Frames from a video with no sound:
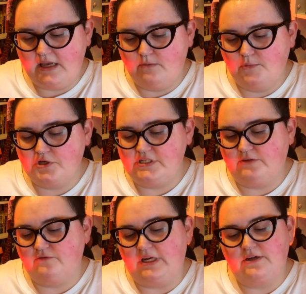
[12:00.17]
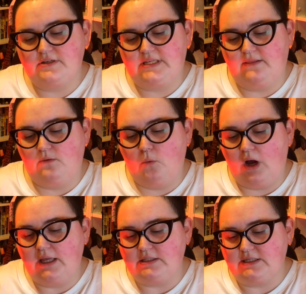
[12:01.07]
immersing readers in the
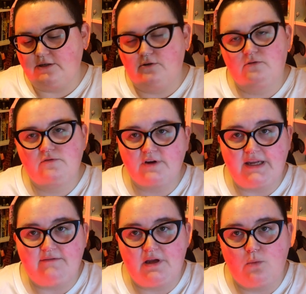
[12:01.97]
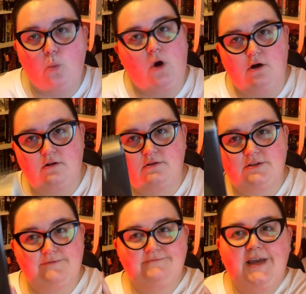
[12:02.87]
wild and unforgiving world.
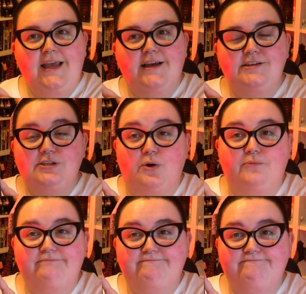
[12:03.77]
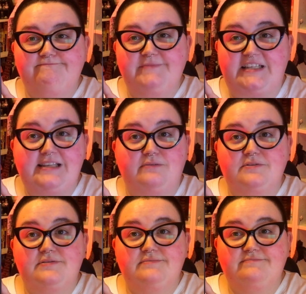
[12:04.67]
So that
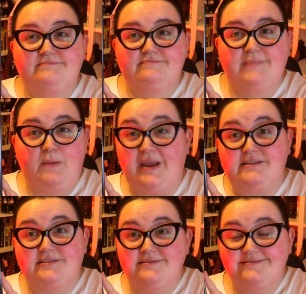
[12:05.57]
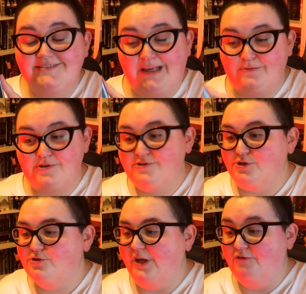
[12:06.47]
sounds amazing. Sounds
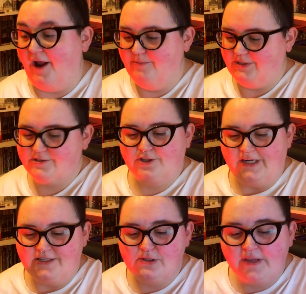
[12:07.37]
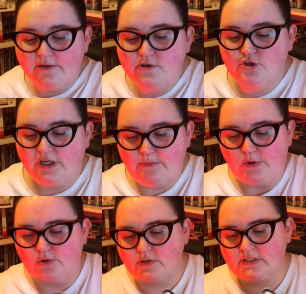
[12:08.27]
just incredible, stunning. So they're the three
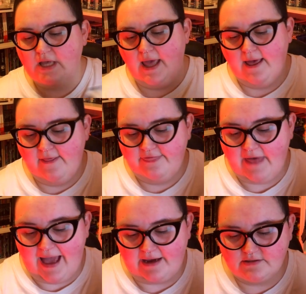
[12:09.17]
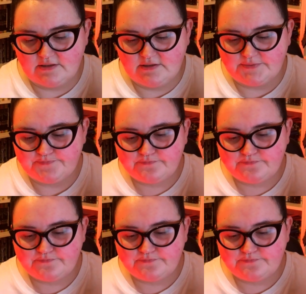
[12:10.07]
books that